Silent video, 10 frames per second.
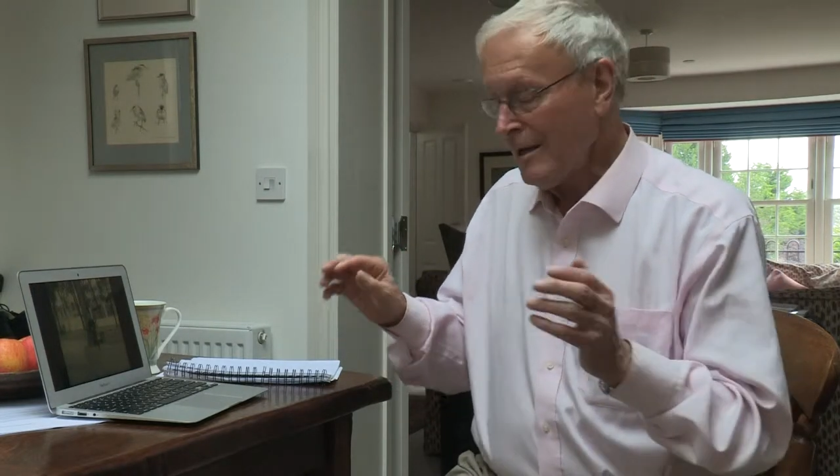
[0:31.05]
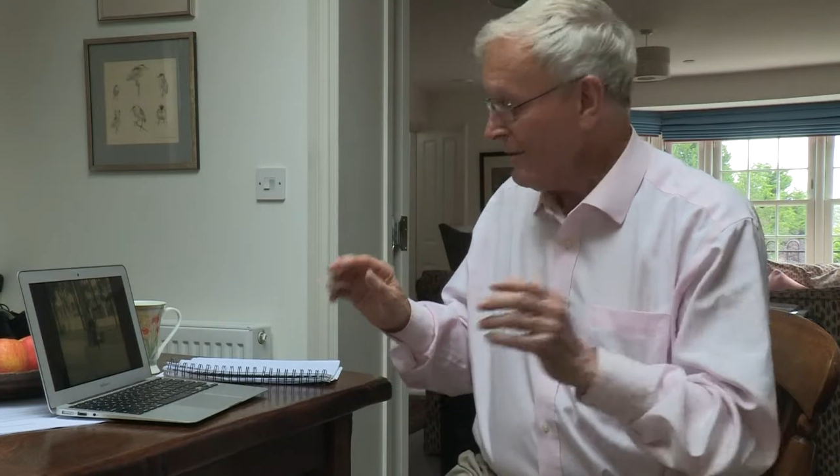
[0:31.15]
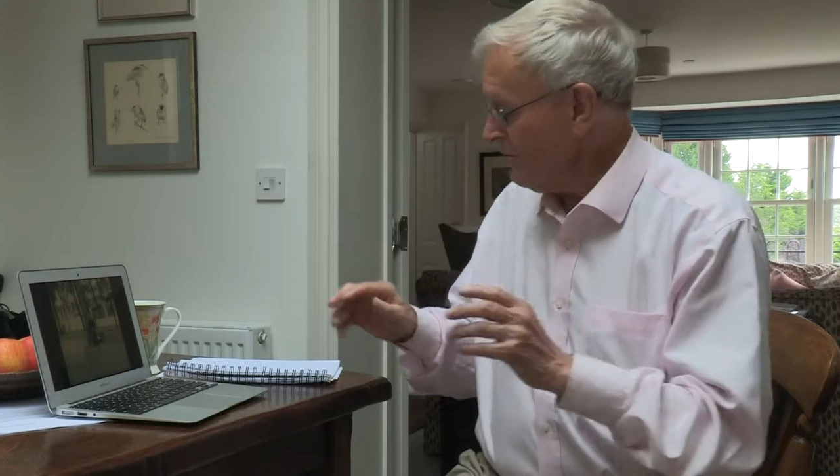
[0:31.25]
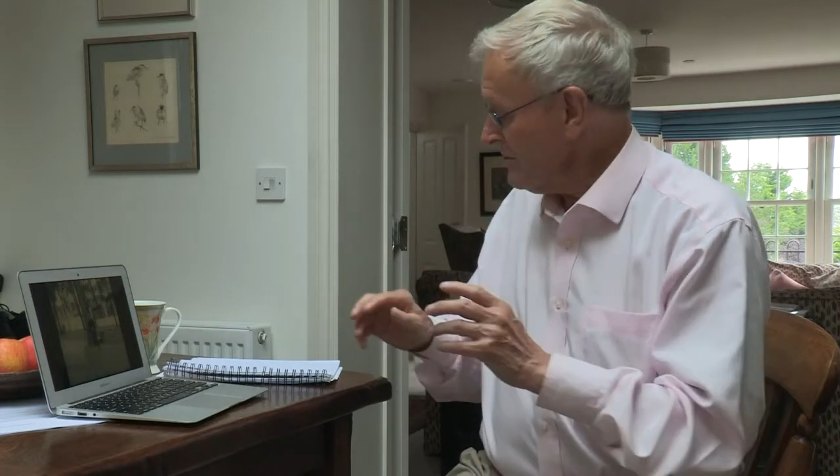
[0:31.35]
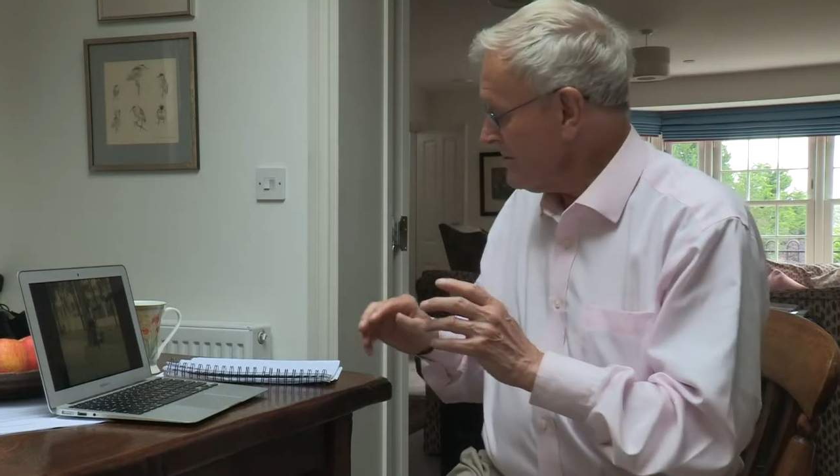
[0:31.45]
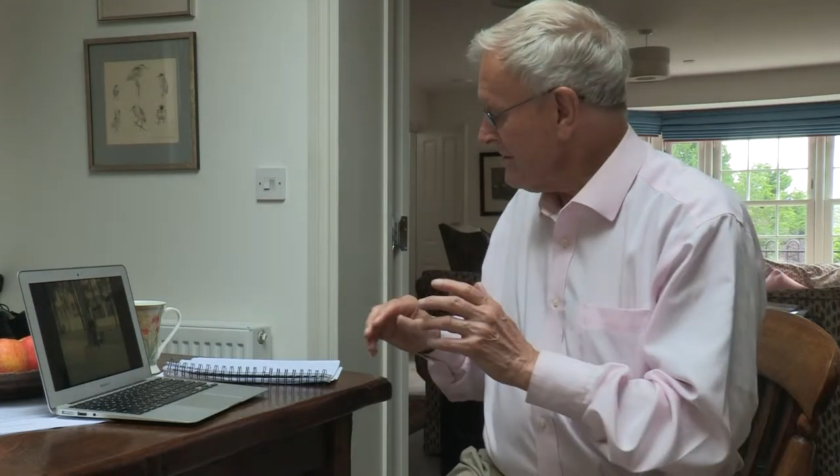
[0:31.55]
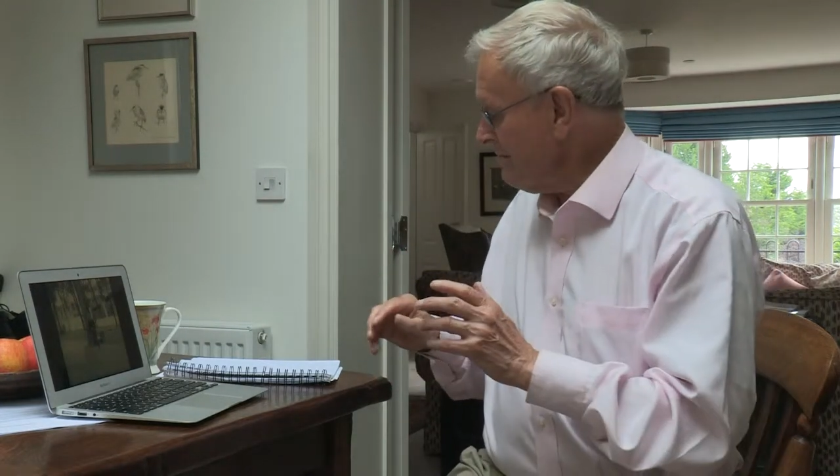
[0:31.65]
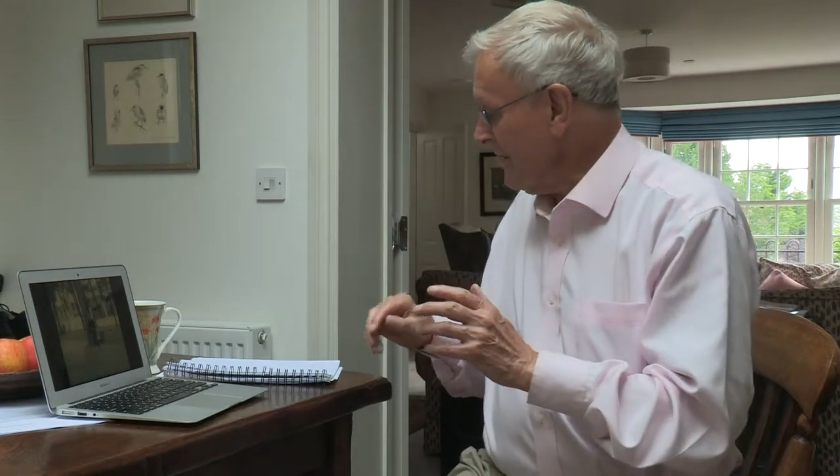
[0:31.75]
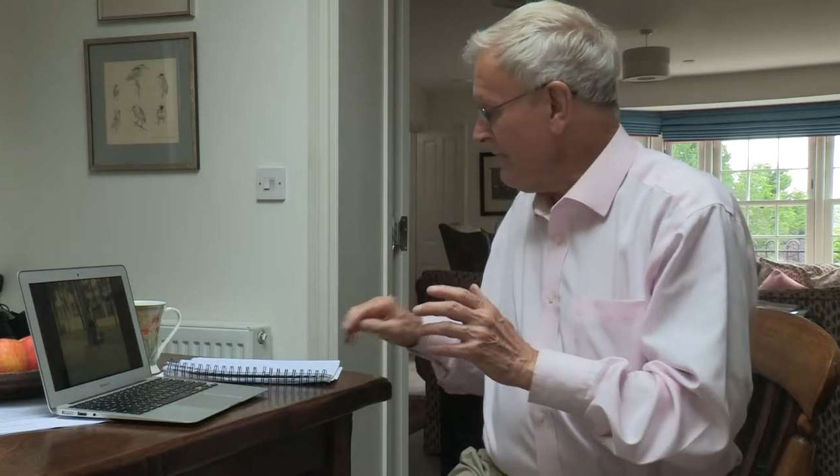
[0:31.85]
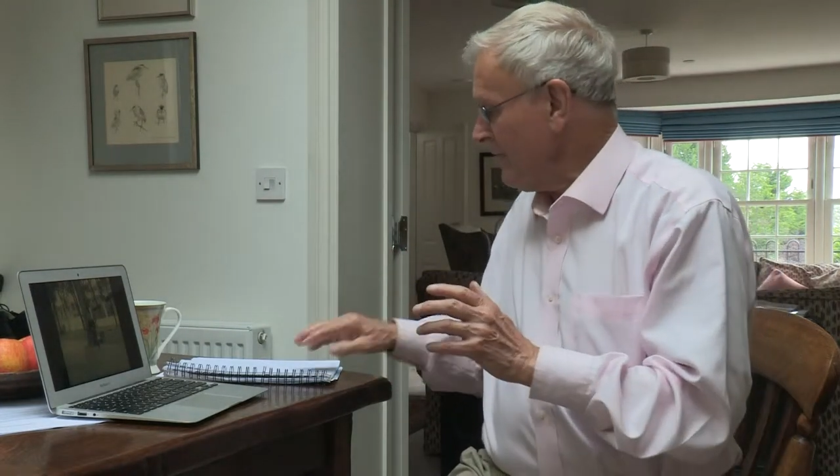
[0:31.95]
that was
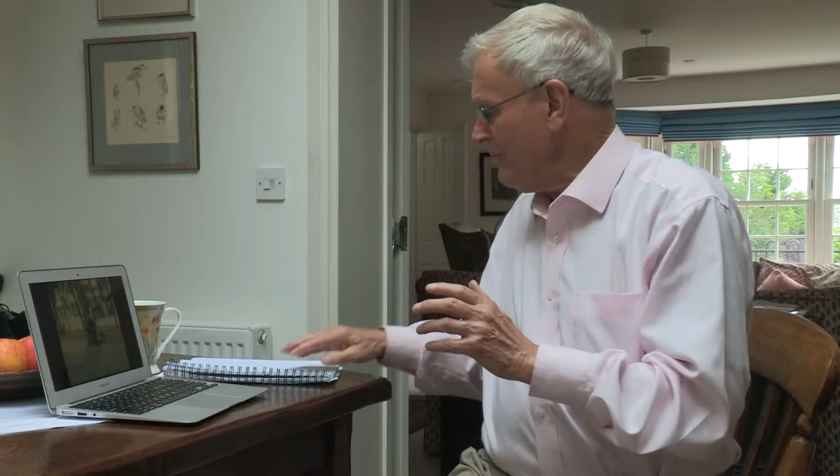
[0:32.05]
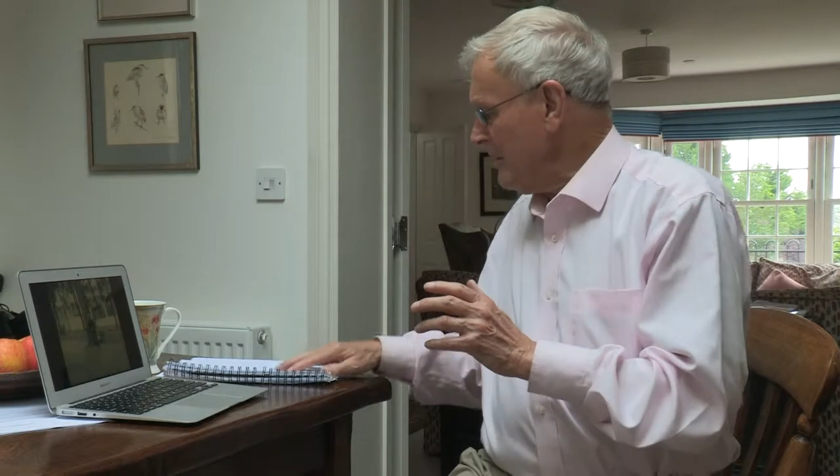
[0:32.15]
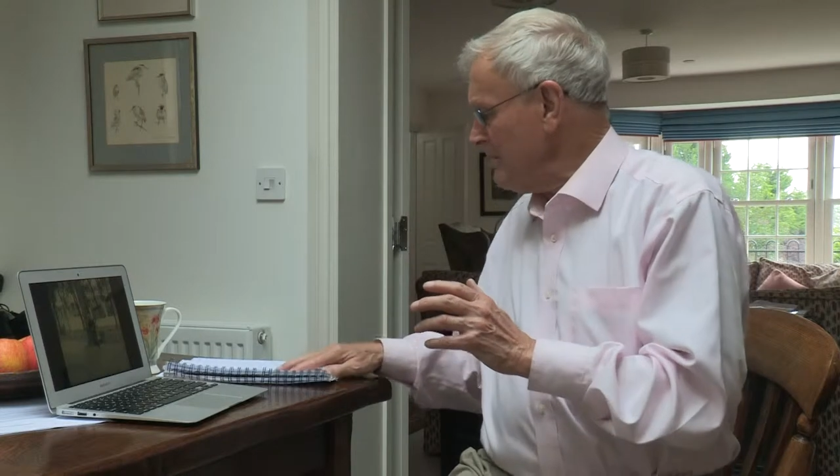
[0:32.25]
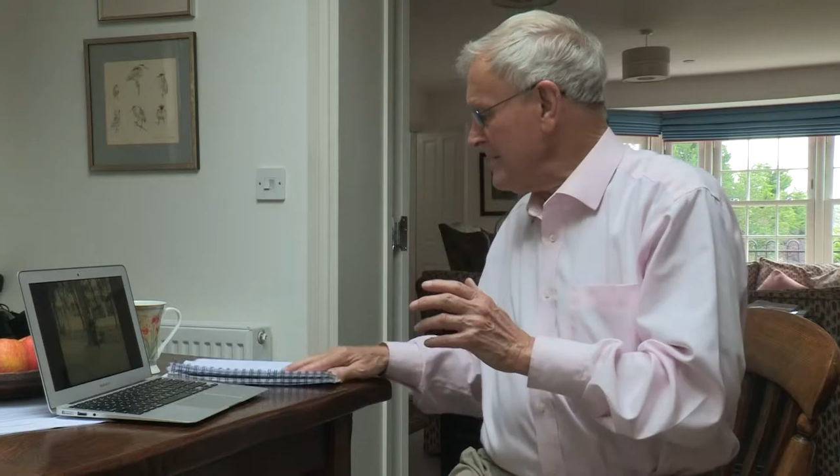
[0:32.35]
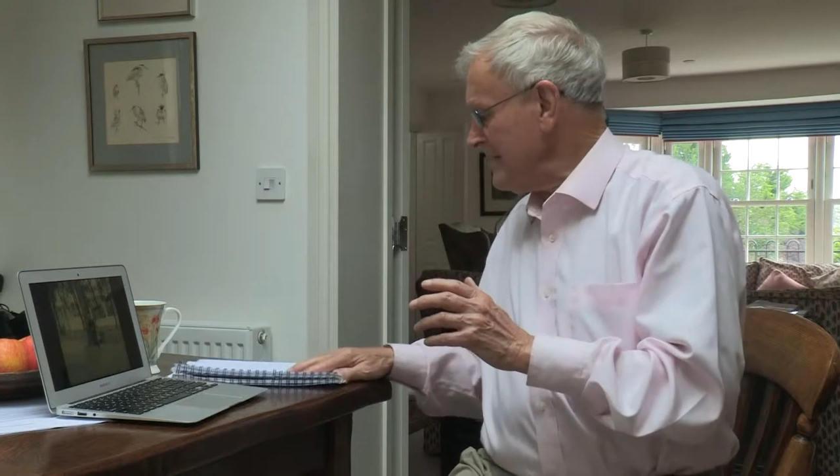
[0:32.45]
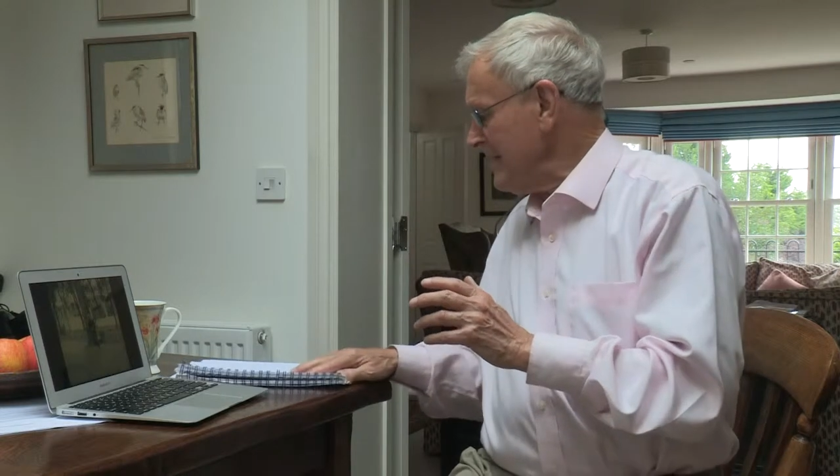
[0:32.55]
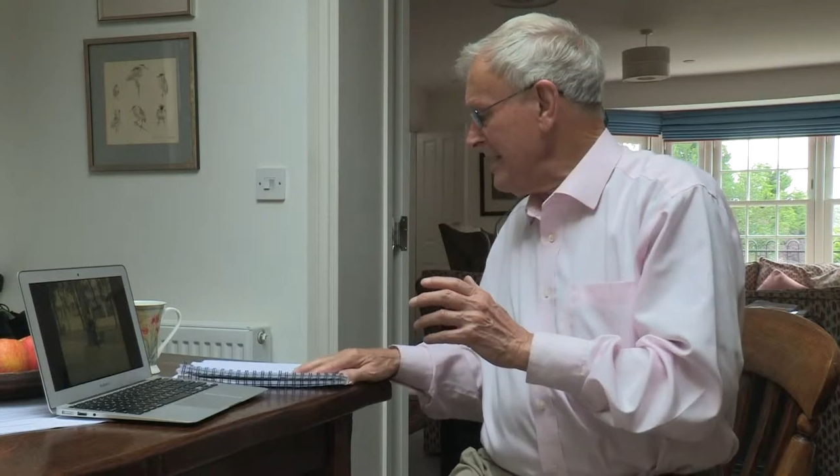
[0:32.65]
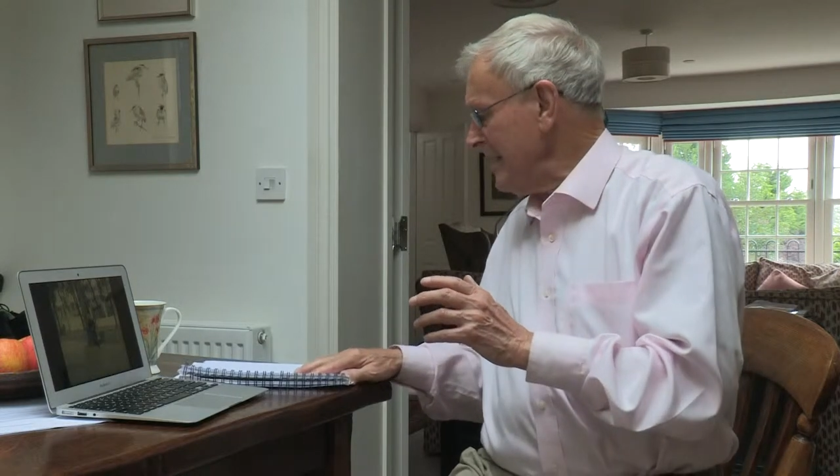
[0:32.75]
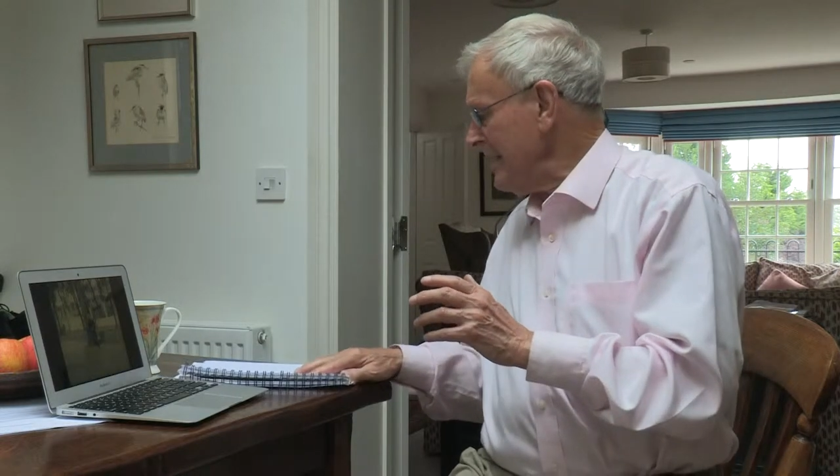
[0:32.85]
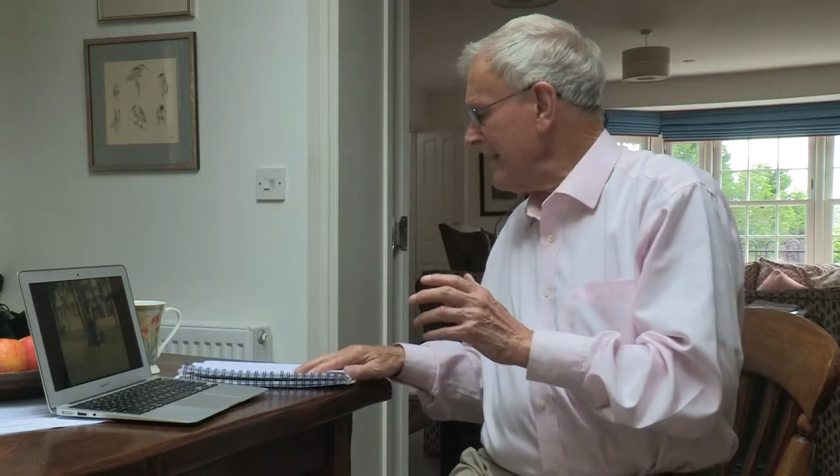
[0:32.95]
made for the
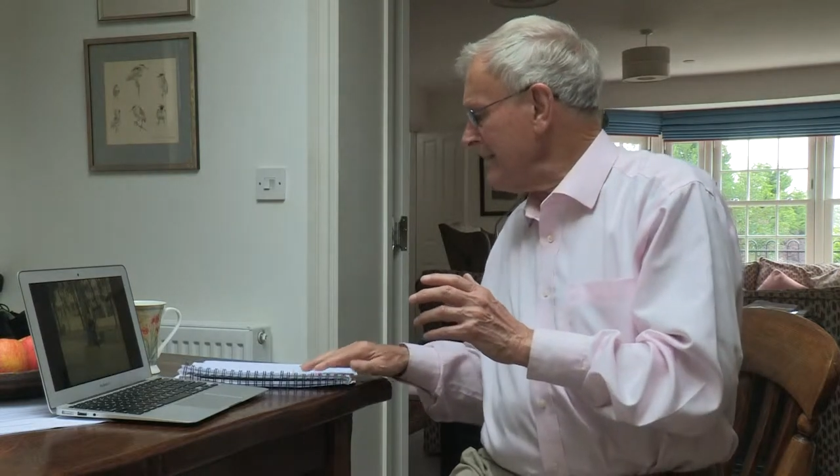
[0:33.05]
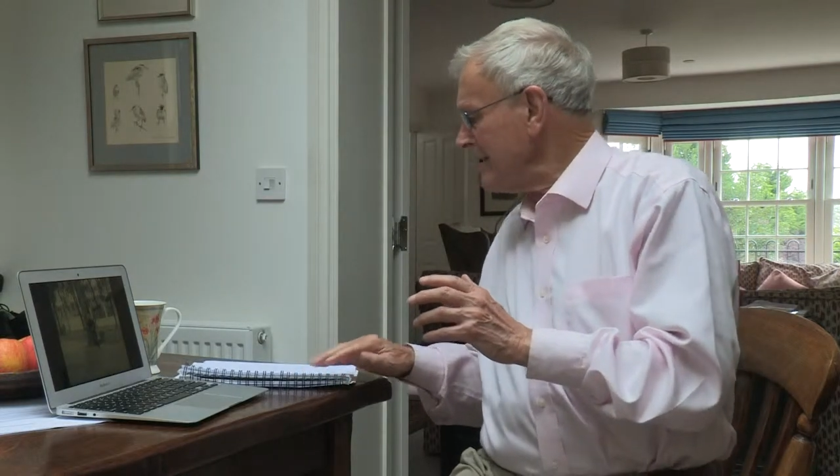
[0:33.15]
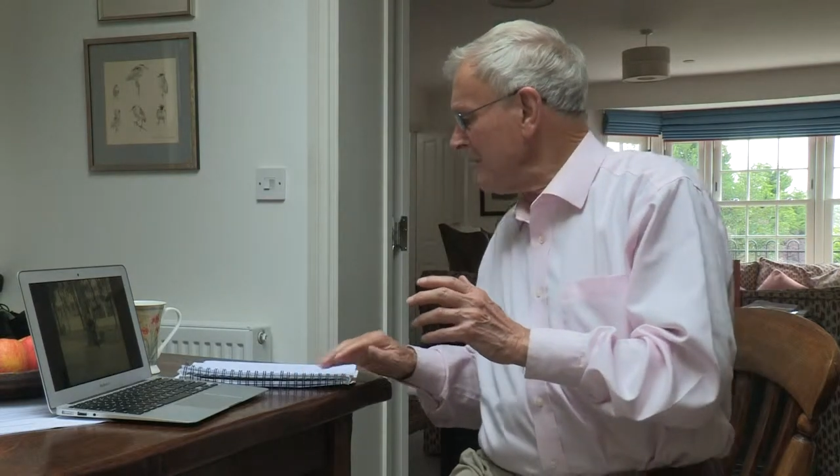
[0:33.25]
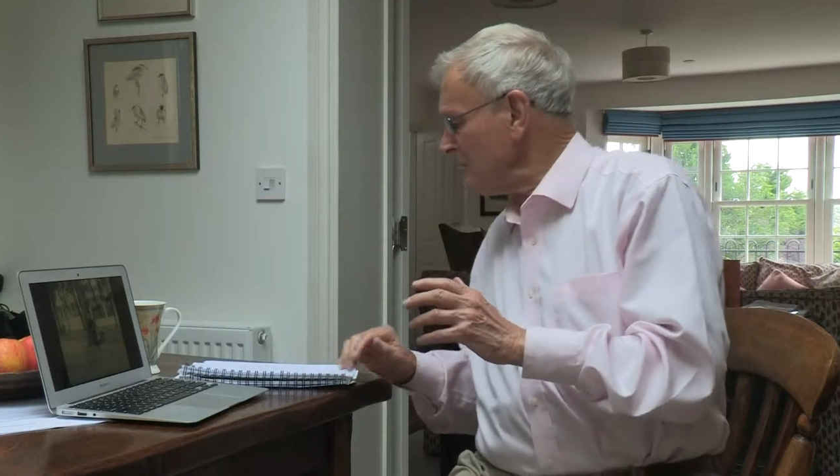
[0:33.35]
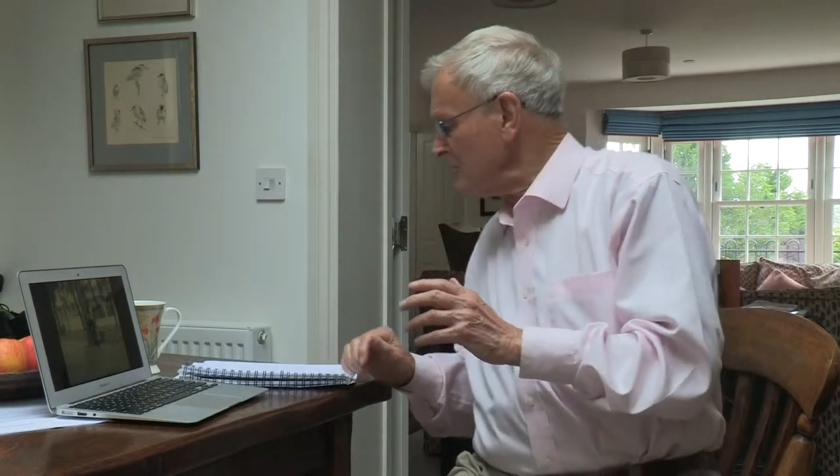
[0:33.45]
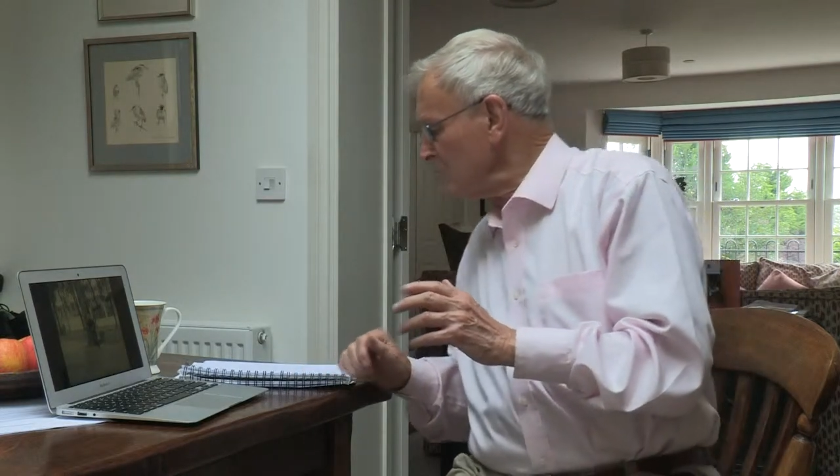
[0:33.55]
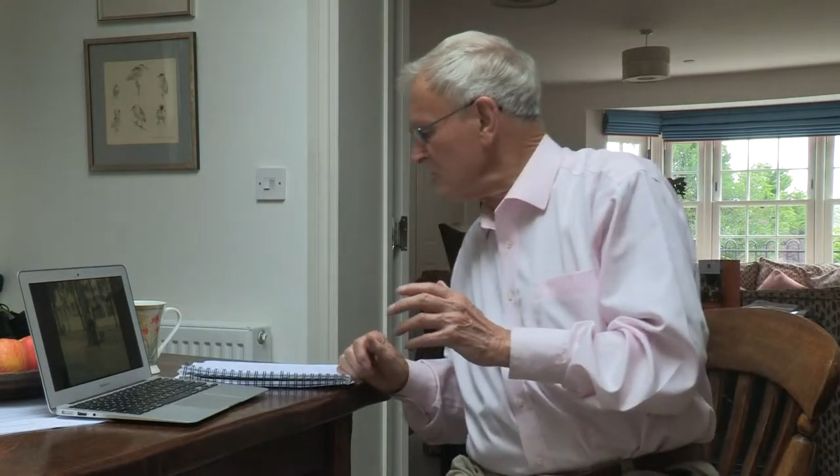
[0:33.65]
BBC in I think it was it